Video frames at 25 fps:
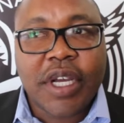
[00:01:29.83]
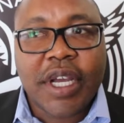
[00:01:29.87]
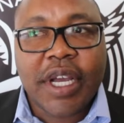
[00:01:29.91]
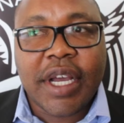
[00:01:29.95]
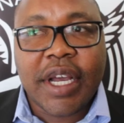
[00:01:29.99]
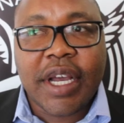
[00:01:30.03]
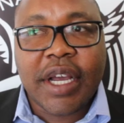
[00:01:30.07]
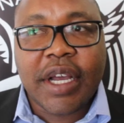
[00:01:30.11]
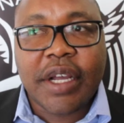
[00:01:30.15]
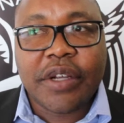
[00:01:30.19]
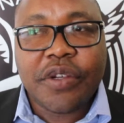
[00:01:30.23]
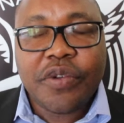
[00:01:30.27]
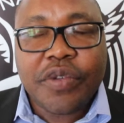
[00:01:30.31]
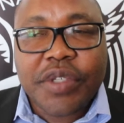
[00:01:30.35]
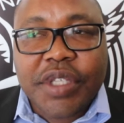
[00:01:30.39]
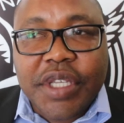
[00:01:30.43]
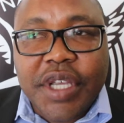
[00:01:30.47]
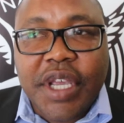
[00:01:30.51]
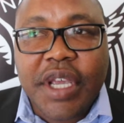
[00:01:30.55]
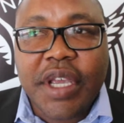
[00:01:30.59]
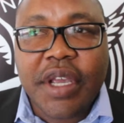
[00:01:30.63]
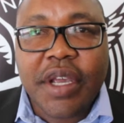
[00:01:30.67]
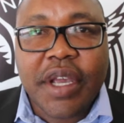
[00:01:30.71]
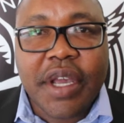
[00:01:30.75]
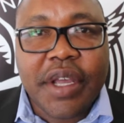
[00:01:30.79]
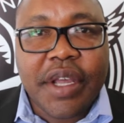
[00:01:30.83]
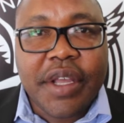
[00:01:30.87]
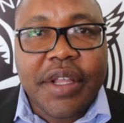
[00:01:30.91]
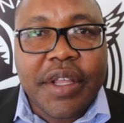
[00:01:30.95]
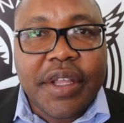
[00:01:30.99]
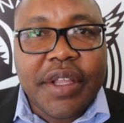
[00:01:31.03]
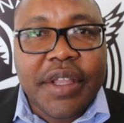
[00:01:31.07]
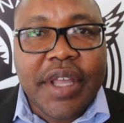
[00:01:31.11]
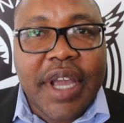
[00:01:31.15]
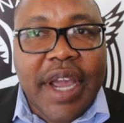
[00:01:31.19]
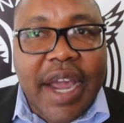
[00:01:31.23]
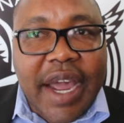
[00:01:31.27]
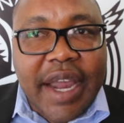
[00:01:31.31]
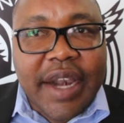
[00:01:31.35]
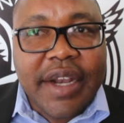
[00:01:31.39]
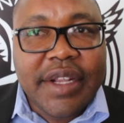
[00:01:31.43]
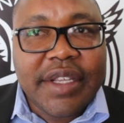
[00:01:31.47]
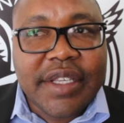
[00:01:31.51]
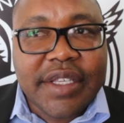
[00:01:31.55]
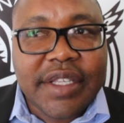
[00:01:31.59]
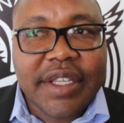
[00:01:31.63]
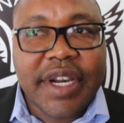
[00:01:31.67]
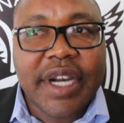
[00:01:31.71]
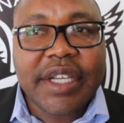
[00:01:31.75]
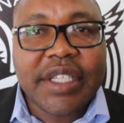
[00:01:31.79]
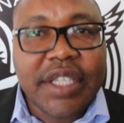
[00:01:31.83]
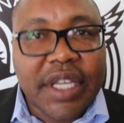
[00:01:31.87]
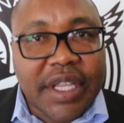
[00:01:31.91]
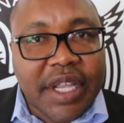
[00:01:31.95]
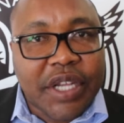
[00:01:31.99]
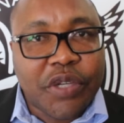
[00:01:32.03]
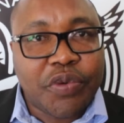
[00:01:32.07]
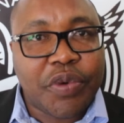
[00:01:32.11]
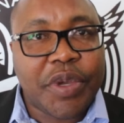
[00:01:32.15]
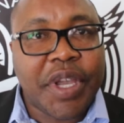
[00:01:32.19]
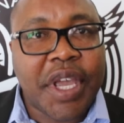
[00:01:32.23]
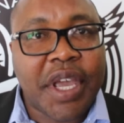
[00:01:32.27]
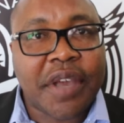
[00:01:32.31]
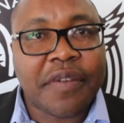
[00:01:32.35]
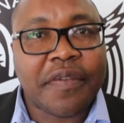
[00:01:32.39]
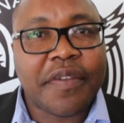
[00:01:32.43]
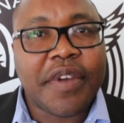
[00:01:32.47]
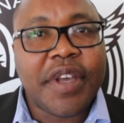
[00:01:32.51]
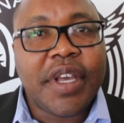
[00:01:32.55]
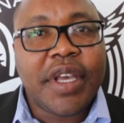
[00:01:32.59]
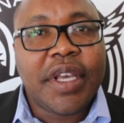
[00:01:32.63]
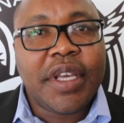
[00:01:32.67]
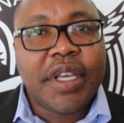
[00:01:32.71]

to say the current structure that we have,